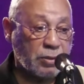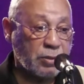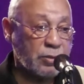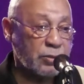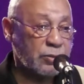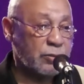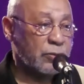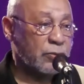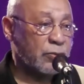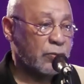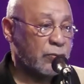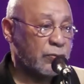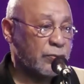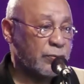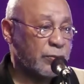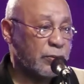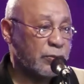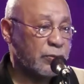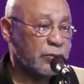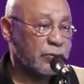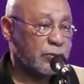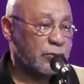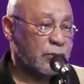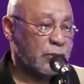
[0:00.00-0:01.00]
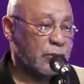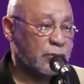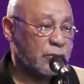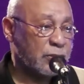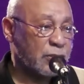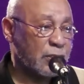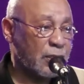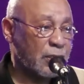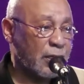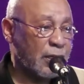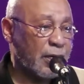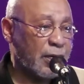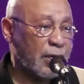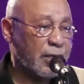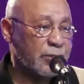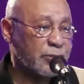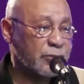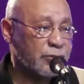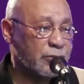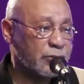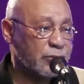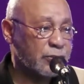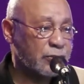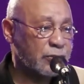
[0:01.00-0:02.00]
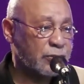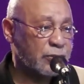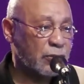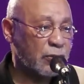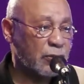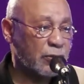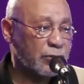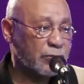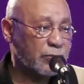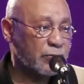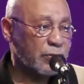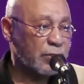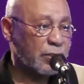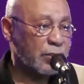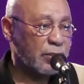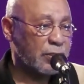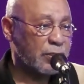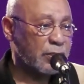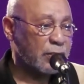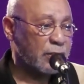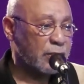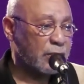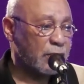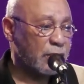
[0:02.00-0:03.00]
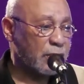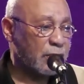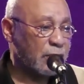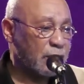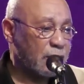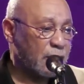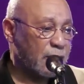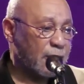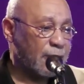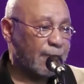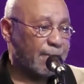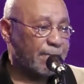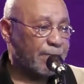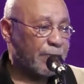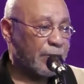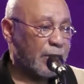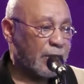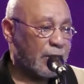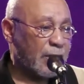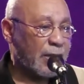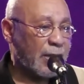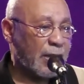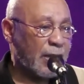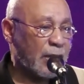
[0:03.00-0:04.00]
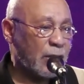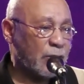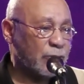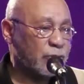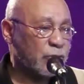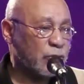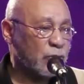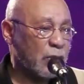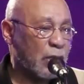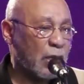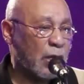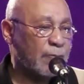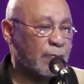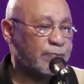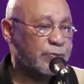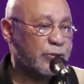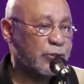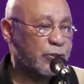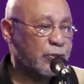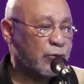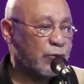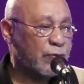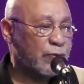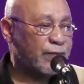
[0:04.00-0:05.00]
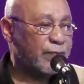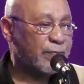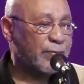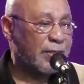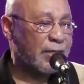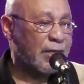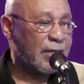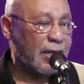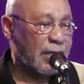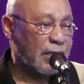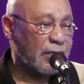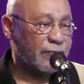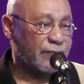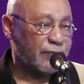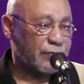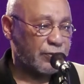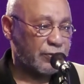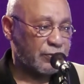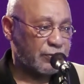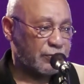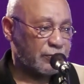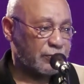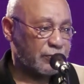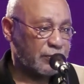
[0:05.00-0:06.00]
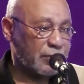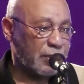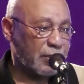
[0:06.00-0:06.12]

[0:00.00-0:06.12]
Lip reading: So this class taught me how to observe behavior.